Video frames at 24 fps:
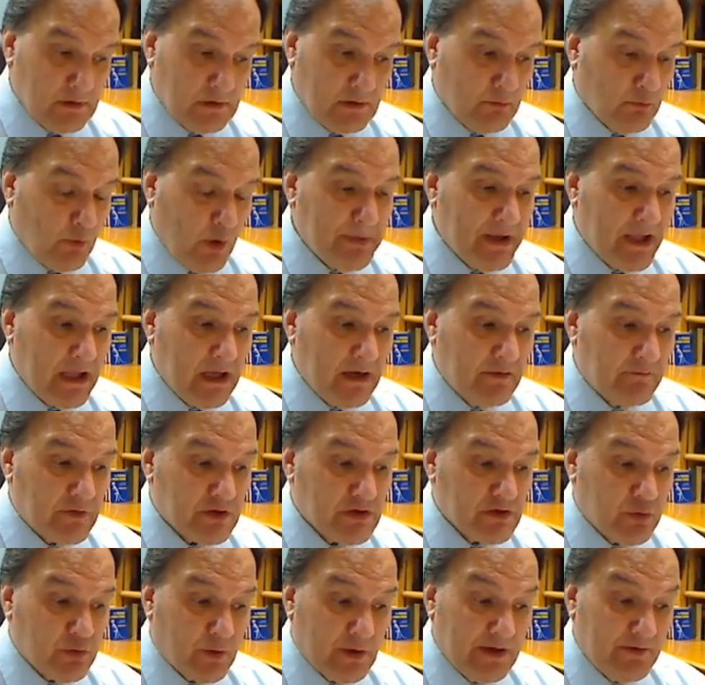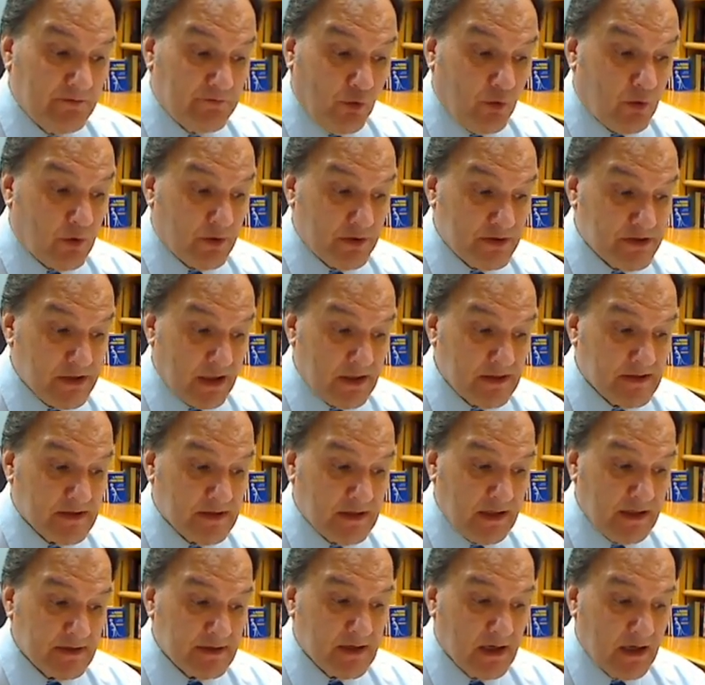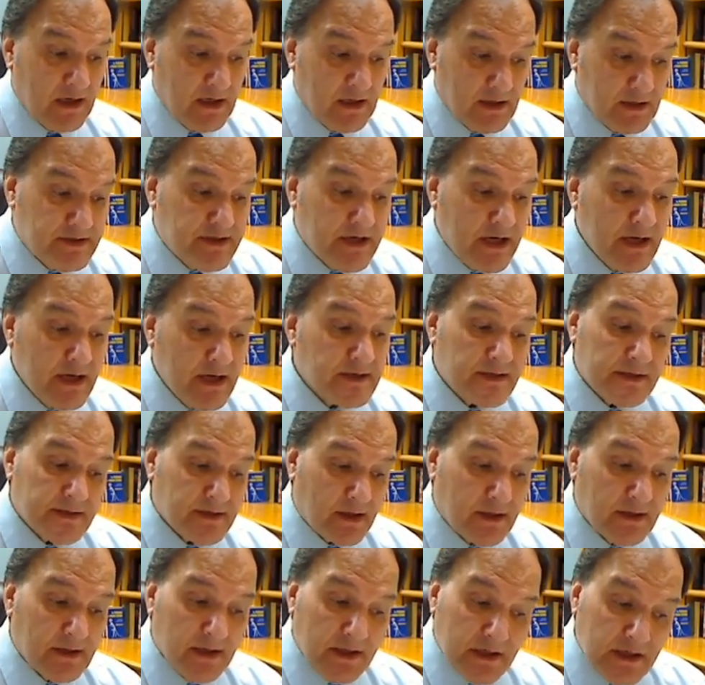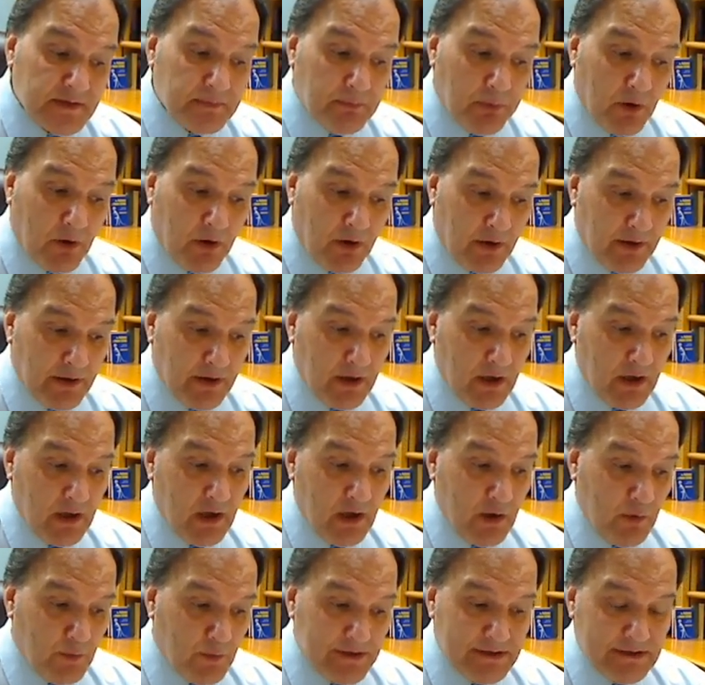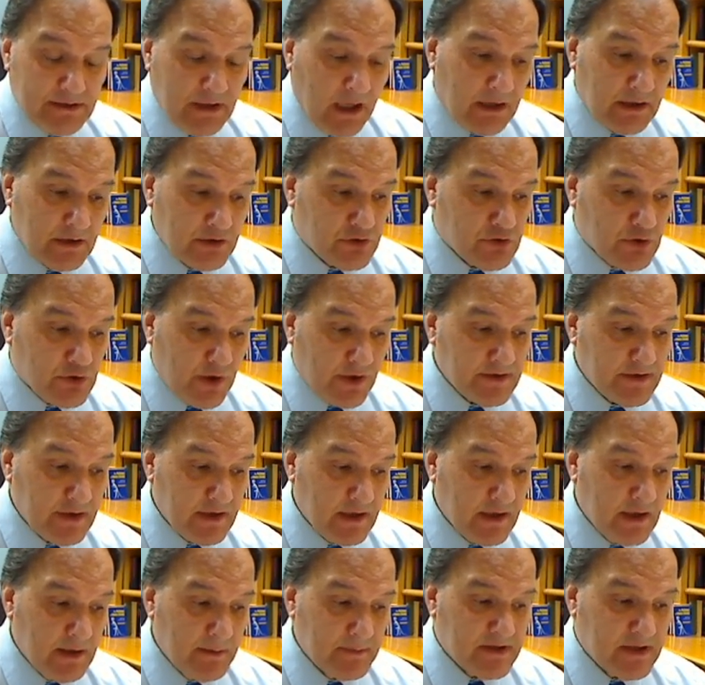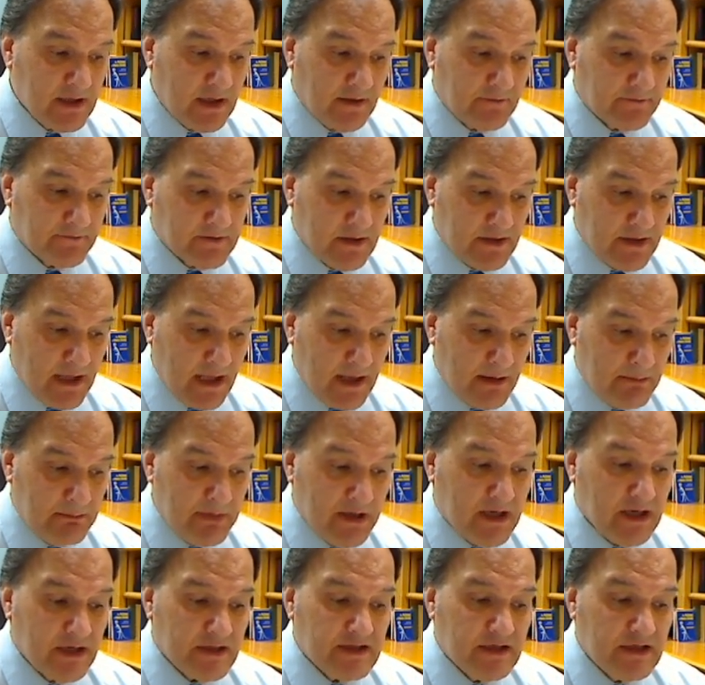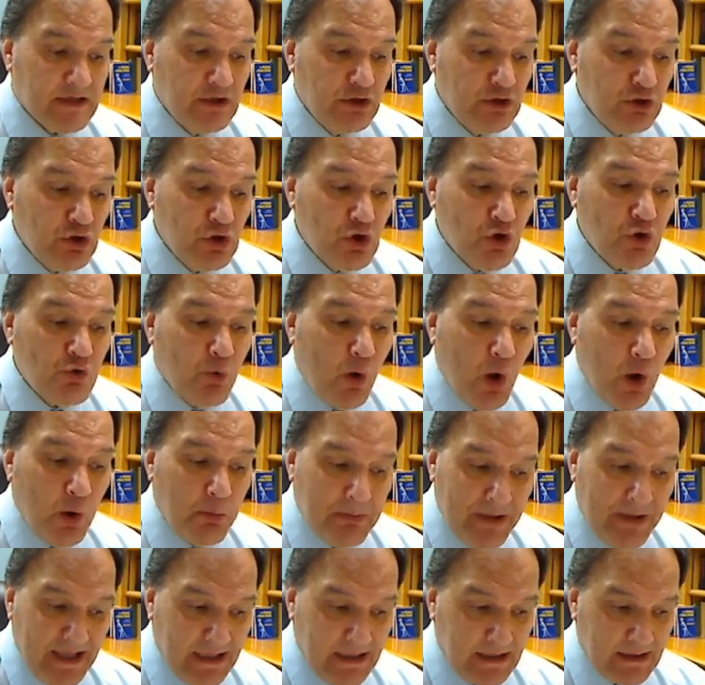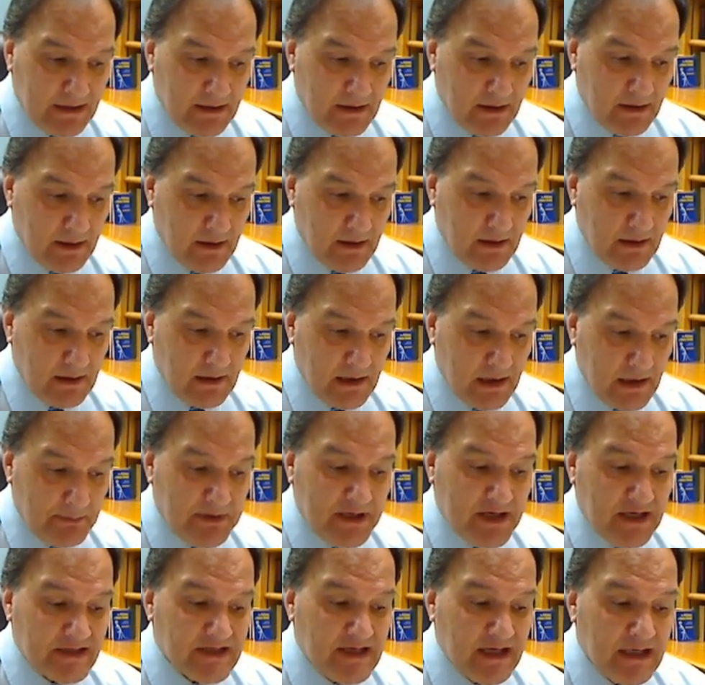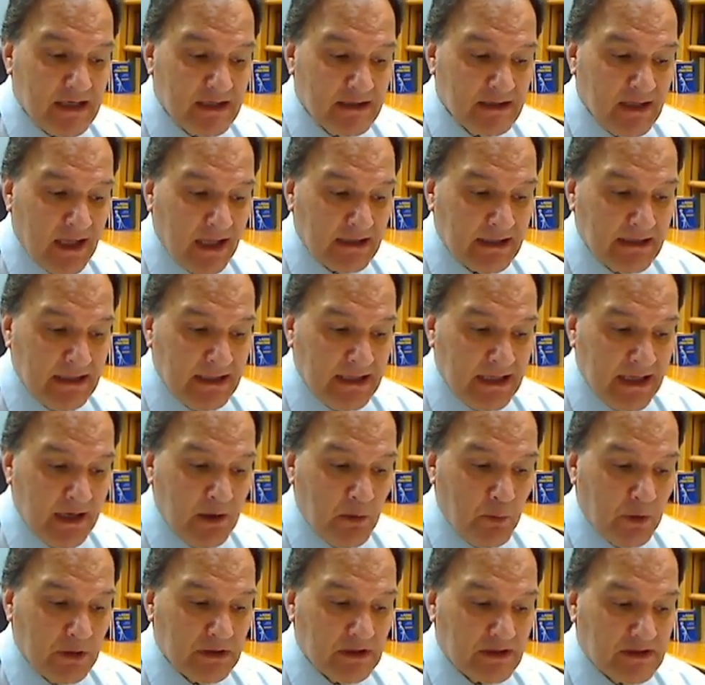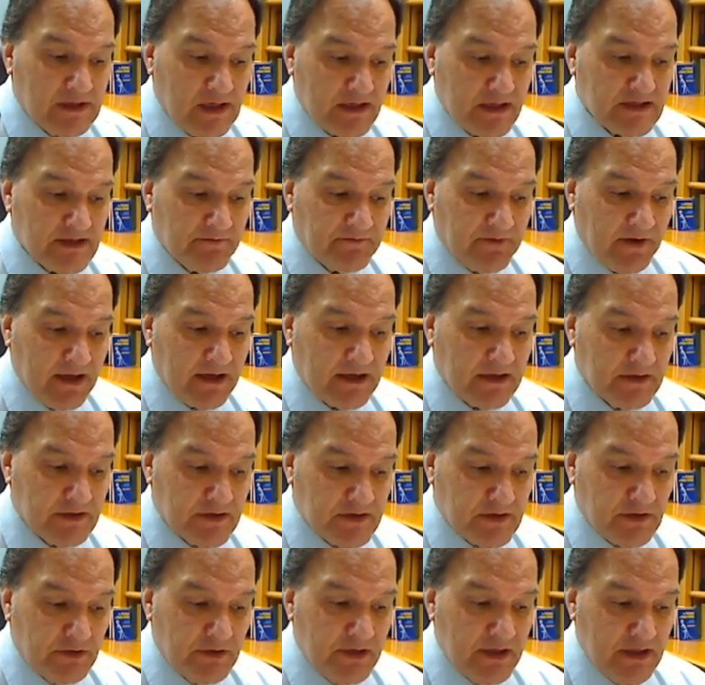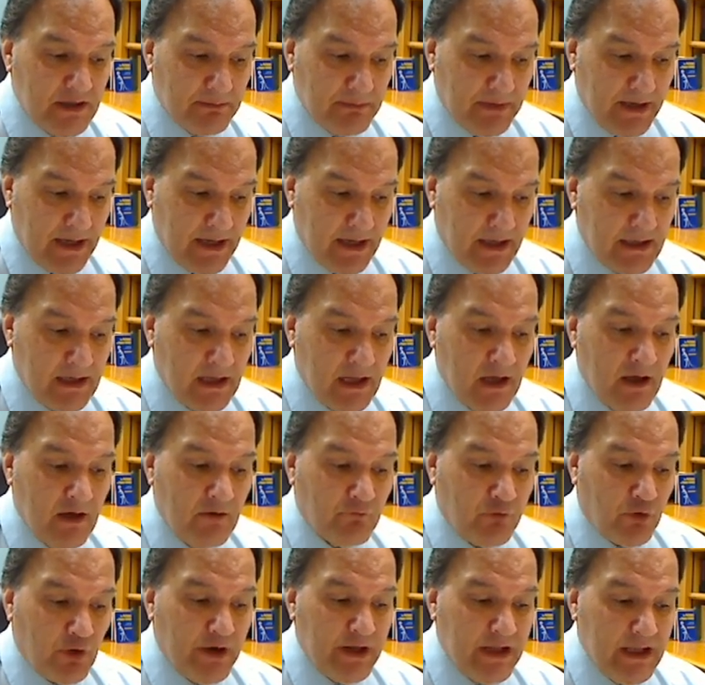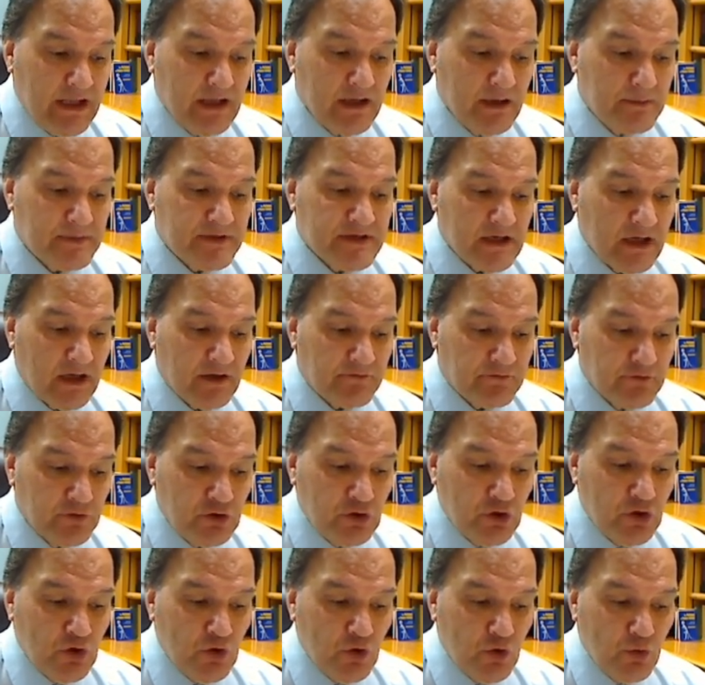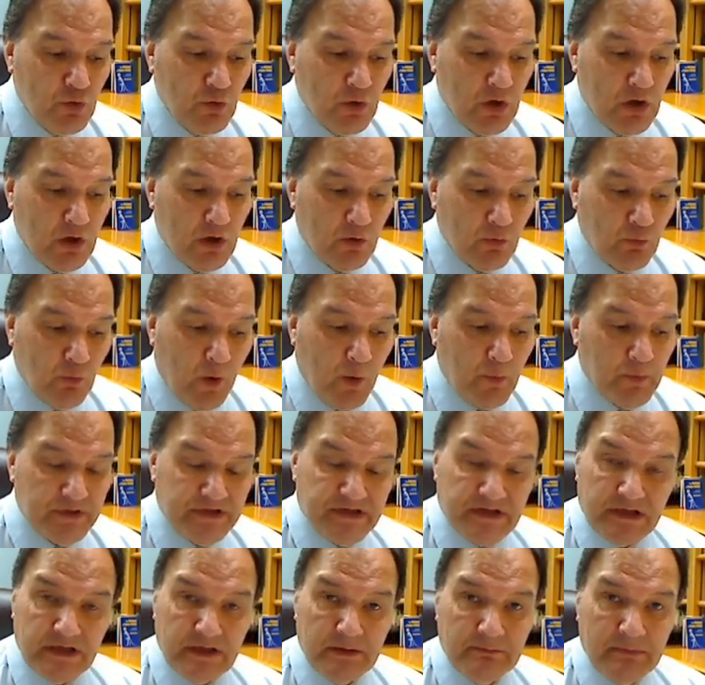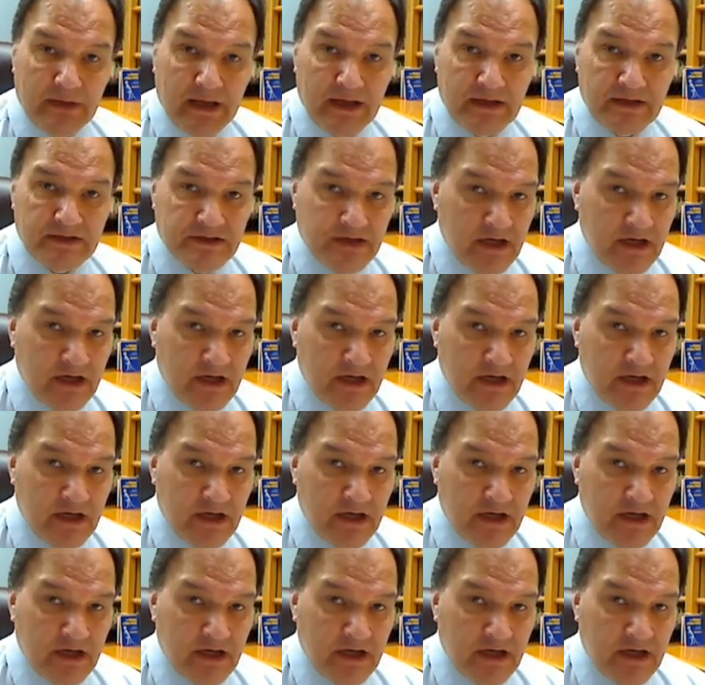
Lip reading: We'll begin in verse 24. John says, Jesus on his part was not entrusting himself to them because he knew all men, and because he did not need anyone to testify concerning man, for he himself knew what was in man.